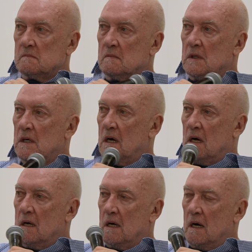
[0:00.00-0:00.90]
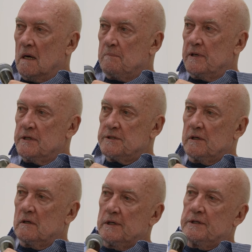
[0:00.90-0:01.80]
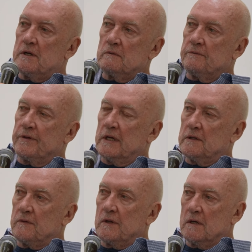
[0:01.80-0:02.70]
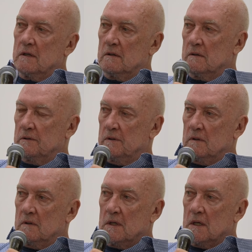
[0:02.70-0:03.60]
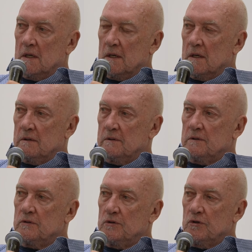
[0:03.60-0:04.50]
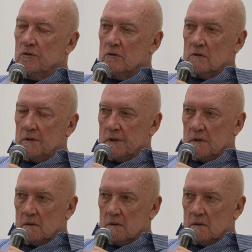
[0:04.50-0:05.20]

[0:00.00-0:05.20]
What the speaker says: Well, I personally don't think that New York